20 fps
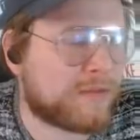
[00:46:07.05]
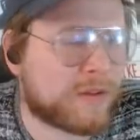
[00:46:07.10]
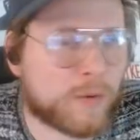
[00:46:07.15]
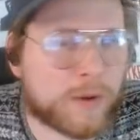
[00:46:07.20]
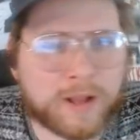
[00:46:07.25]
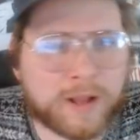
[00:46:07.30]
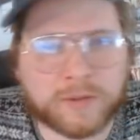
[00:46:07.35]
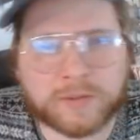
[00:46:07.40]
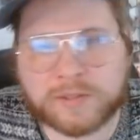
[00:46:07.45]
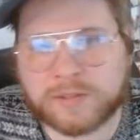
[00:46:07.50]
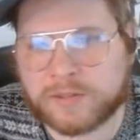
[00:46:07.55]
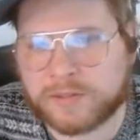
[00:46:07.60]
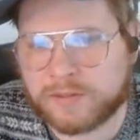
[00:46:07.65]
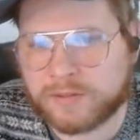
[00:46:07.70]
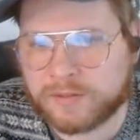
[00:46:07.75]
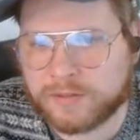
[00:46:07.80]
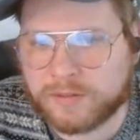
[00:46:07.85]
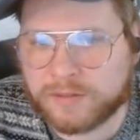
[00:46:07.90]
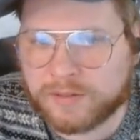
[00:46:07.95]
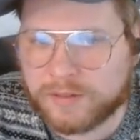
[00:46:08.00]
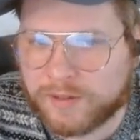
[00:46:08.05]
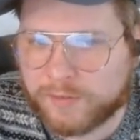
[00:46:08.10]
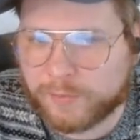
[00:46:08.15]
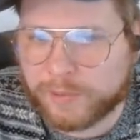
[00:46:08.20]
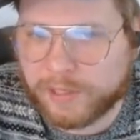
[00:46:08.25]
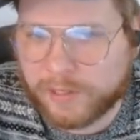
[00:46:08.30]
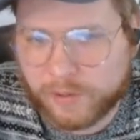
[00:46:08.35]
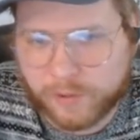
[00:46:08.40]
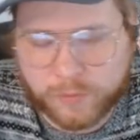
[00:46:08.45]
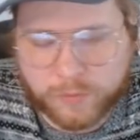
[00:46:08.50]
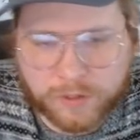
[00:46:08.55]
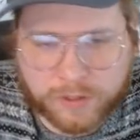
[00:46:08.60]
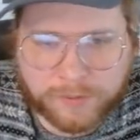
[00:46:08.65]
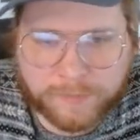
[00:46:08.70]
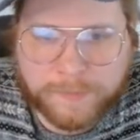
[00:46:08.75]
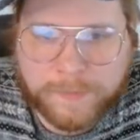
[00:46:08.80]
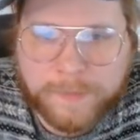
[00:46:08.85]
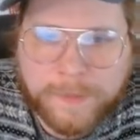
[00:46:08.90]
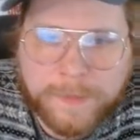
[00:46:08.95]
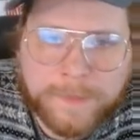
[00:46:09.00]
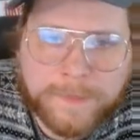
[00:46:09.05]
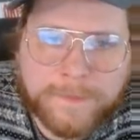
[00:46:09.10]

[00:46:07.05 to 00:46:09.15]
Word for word: have no outs when they go to one.